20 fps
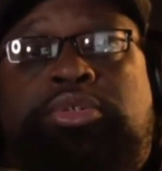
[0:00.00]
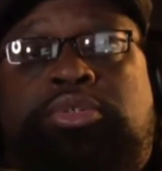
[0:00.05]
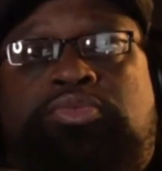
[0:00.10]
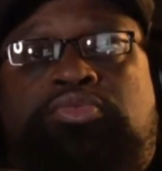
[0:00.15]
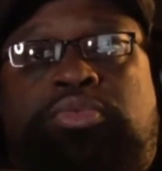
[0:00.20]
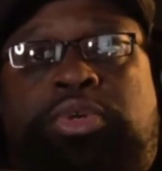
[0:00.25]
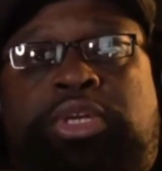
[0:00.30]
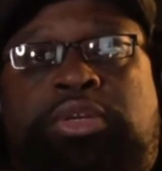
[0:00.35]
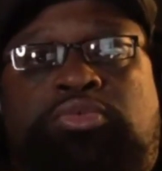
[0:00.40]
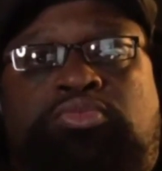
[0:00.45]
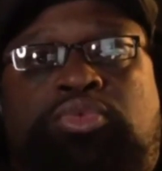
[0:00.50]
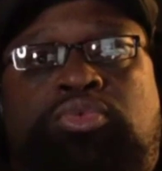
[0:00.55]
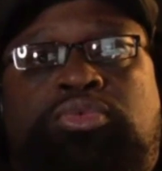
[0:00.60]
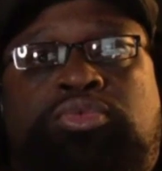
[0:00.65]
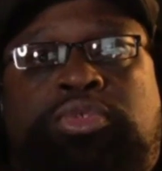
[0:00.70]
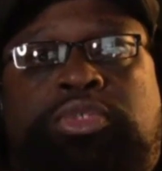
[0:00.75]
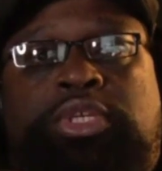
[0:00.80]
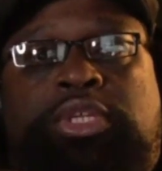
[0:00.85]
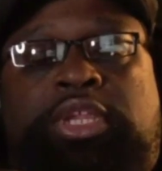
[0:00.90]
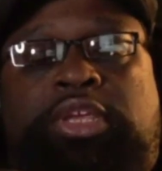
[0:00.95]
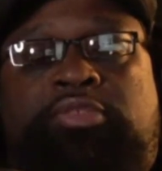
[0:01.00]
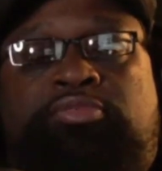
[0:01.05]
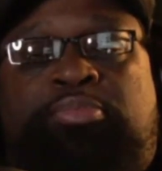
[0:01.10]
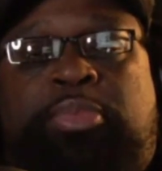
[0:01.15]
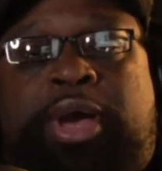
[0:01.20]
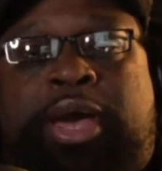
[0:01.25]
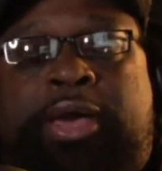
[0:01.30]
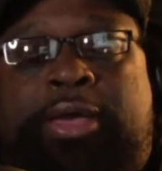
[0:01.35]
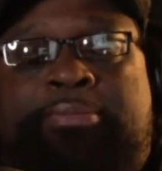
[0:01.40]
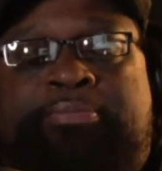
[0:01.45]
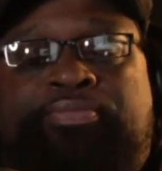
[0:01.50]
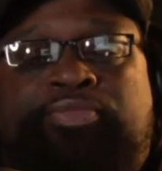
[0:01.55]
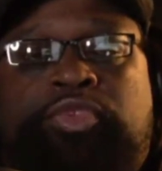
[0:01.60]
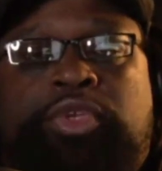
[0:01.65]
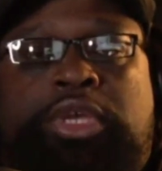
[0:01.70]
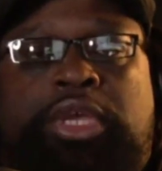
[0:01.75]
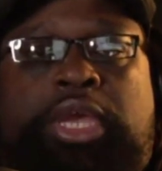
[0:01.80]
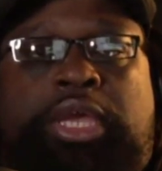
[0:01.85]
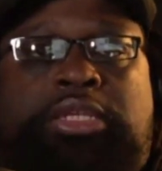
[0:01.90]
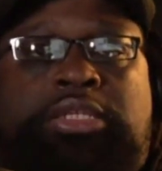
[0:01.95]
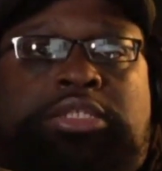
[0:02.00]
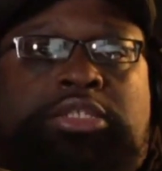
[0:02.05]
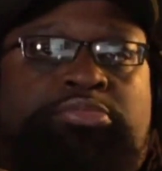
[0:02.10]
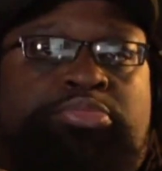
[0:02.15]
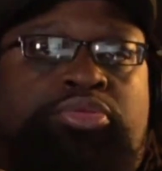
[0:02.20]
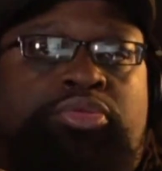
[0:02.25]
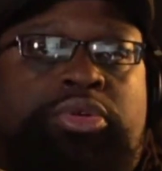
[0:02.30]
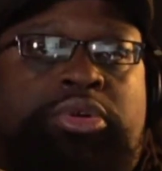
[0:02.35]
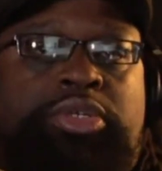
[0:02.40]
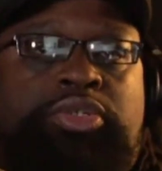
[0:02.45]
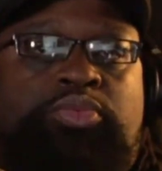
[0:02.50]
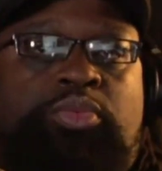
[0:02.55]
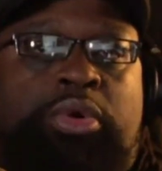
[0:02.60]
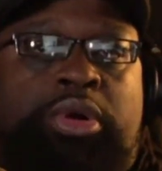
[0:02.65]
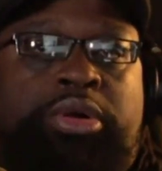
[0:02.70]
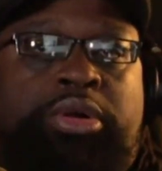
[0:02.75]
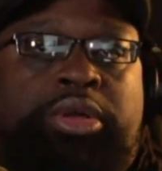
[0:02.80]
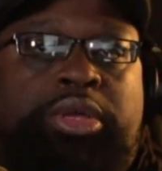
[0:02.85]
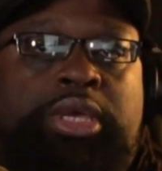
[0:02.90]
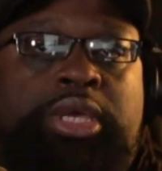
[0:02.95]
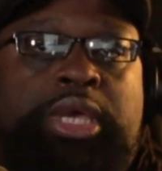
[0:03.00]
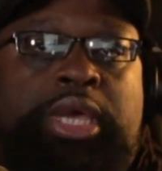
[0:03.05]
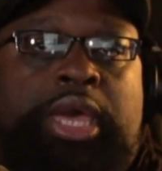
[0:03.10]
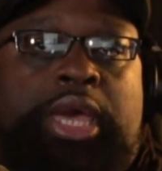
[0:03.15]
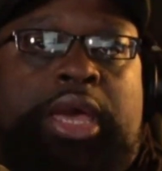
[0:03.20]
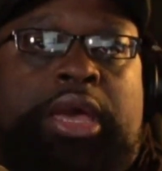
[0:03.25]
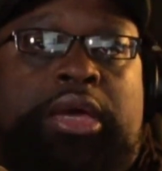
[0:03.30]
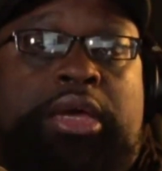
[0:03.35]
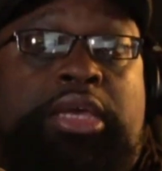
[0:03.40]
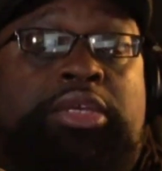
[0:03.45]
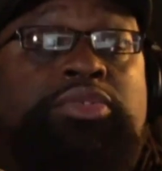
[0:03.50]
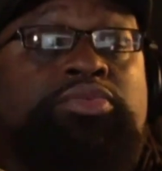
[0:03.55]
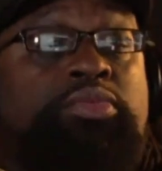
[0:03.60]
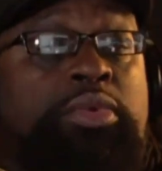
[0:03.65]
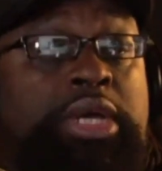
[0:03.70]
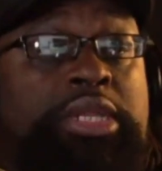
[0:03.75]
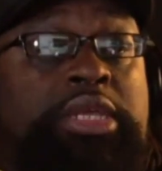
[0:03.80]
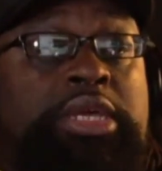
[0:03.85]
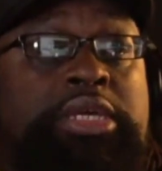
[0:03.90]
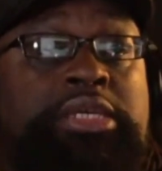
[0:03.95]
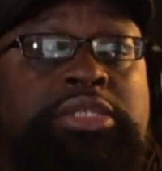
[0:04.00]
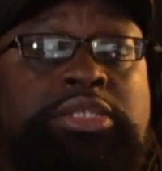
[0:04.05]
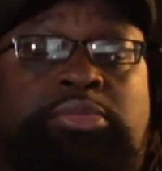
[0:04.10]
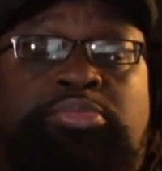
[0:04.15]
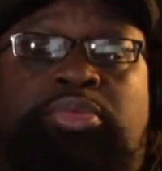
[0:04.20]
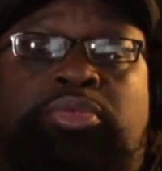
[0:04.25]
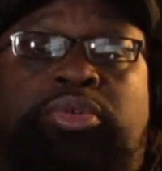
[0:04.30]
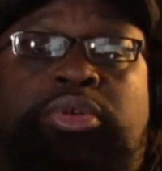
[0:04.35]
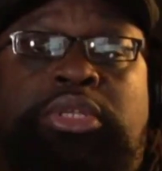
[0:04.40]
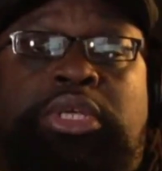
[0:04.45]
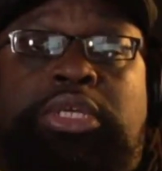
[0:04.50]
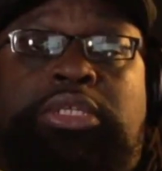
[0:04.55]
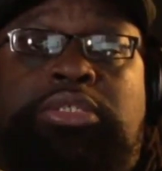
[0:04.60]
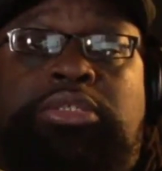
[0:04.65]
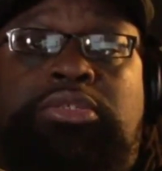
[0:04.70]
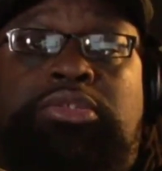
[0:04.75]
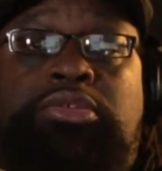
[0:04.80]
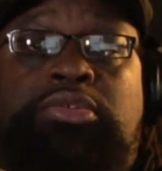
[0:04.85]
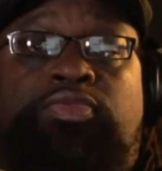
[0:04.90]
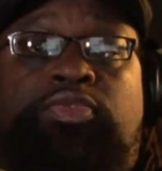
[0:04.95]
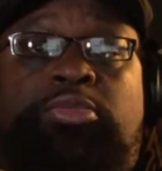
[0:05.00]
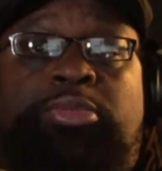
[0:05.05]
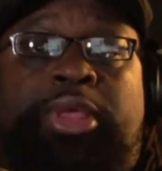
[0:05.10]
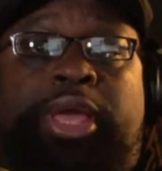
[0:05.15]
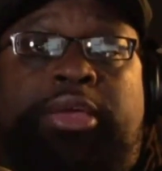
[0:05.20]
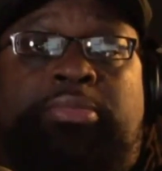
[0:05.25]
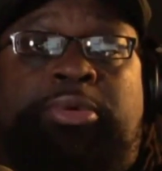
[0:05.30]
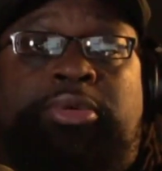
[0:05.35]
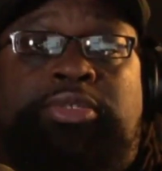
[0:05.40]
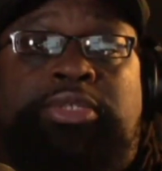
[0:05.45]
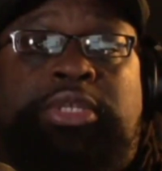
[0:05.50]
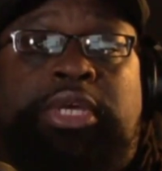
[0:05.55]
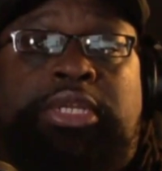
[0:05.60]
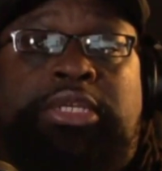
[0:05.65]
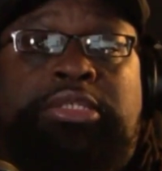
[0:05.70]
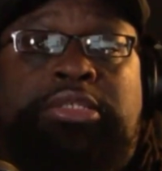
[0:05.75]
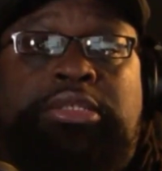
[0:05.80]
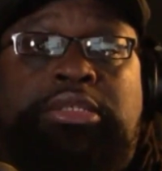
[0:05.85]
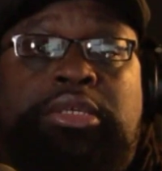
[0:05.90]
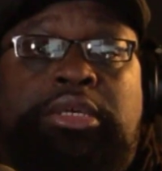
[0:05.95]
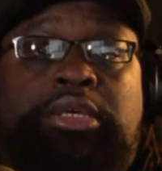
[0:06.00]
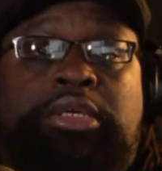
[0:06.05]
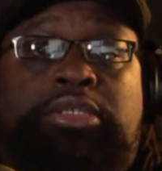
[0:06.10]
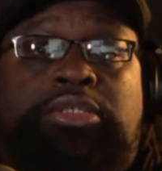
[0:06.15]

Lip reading: Rules to Live By, and support his work, as well as supporting the Institute for Black Male Studies.